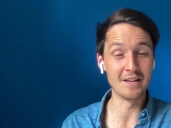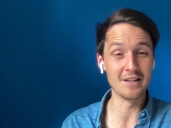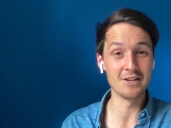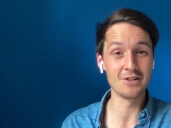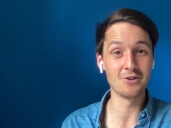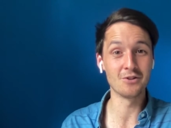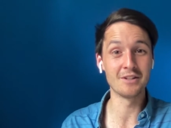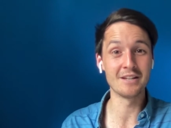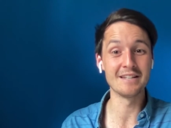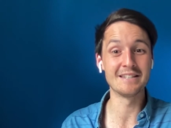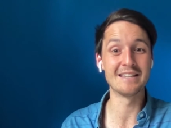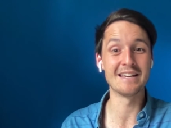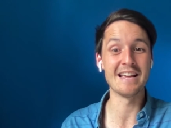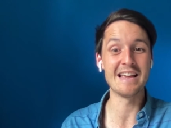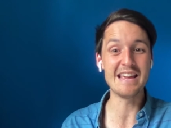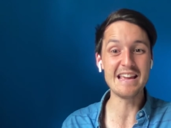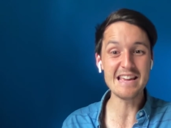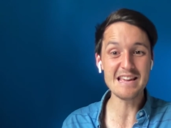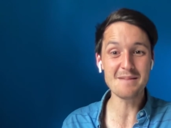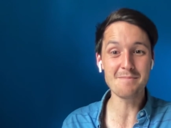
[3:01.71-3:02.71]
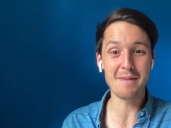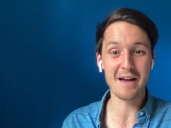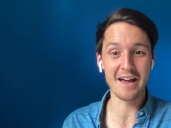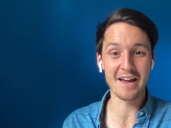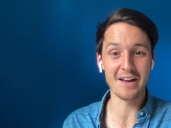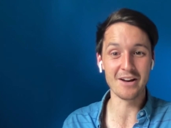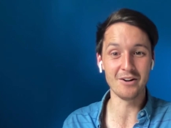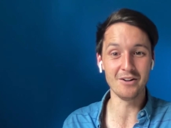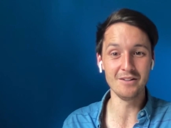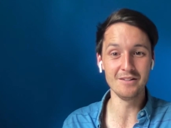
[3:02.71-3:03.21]
you'll need to
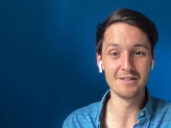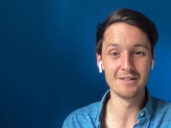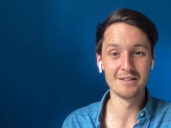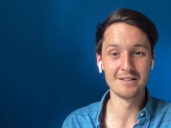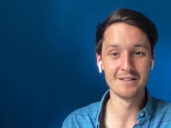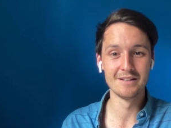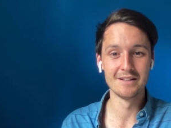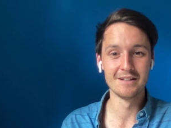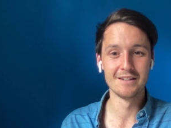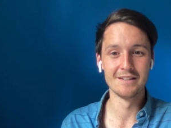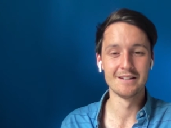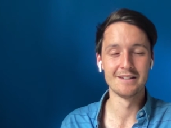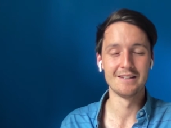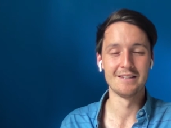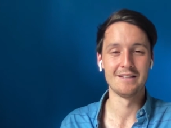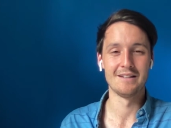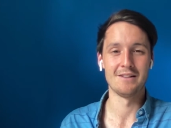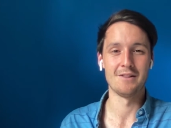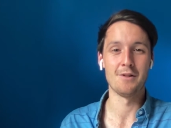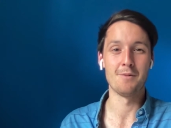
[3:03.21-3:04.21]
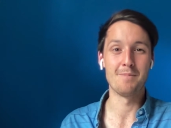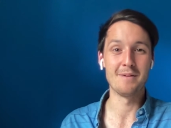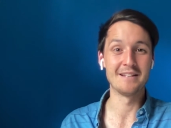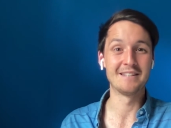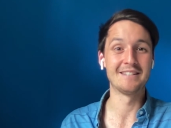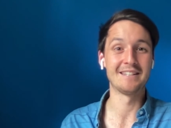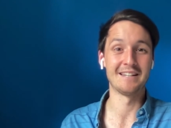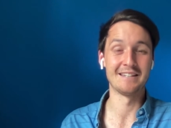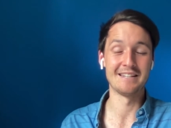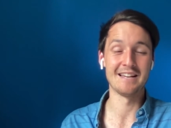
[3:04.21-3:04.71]
email the
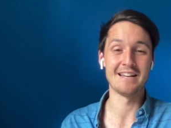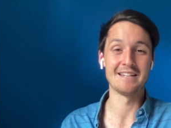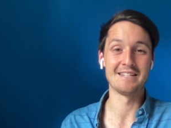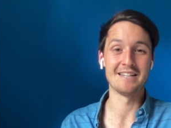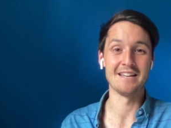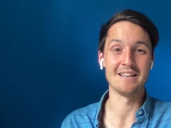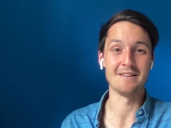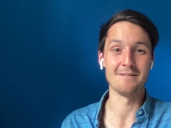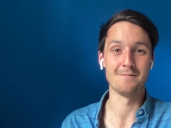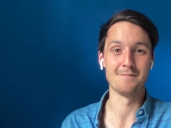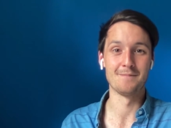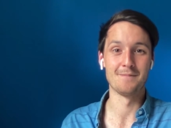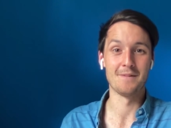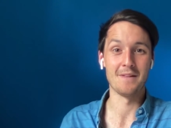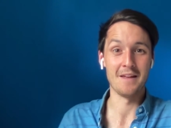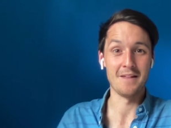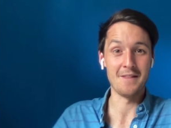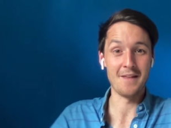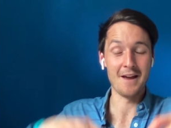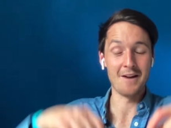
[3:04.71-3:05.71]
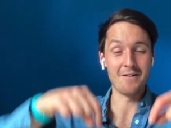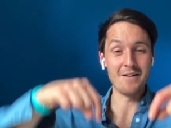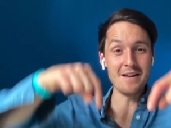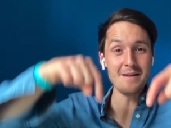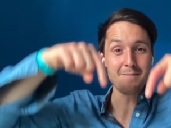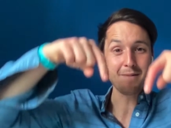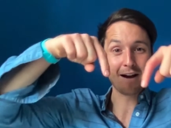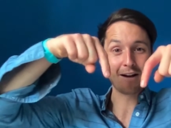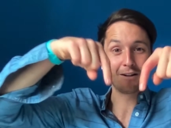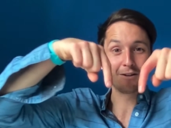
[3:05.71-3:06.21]
BidSunday team. Their
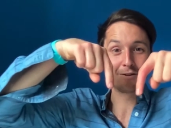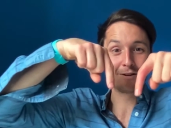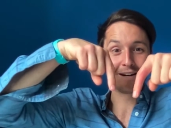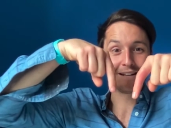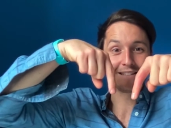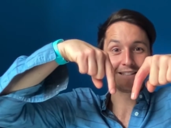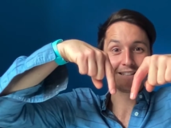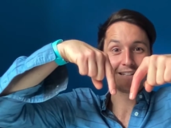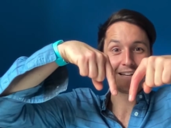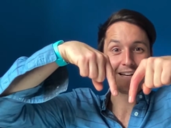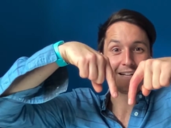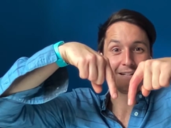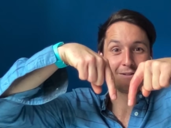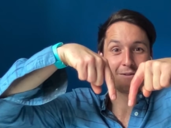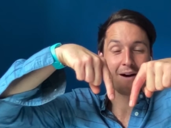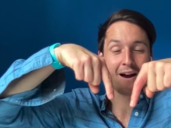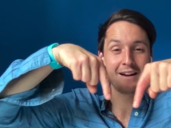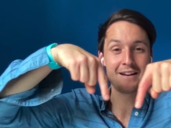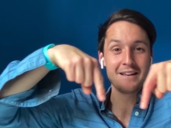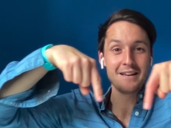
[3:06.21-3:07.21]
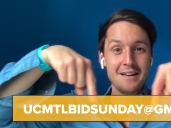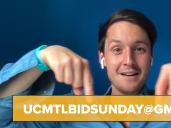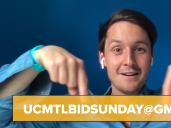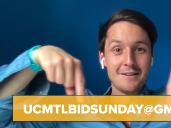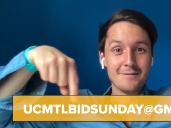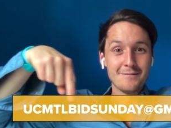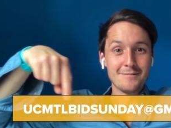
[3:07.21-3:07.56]
email address is right here.